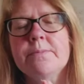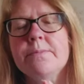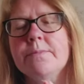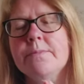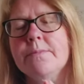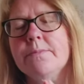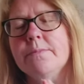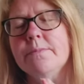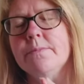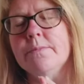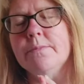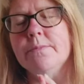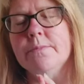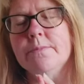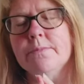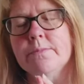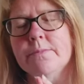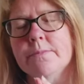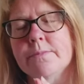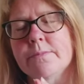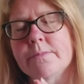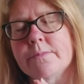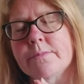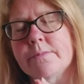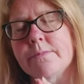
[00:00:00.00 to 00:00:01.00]

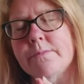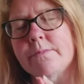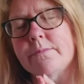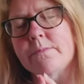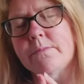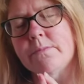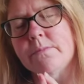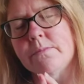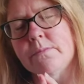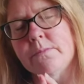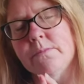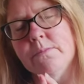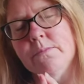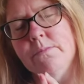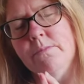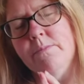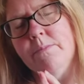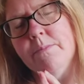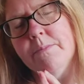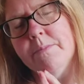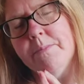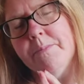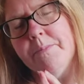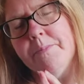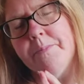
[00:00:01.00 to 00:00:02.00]

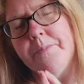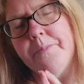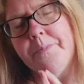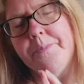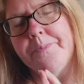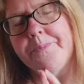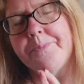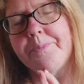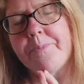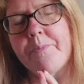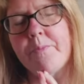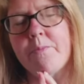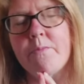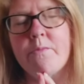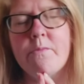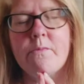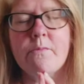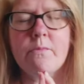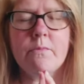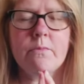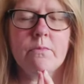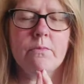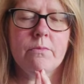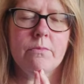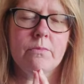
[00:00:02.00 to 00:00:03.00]

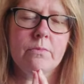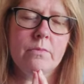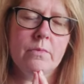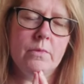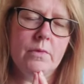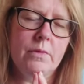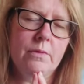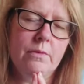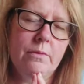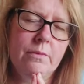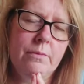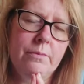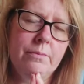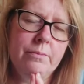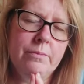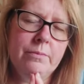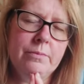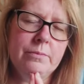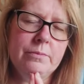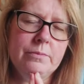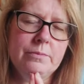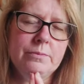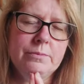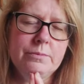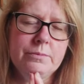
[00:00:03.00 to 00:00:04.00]

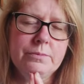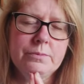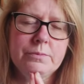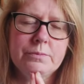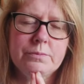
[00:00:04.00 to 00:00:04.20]
Nobody speaks.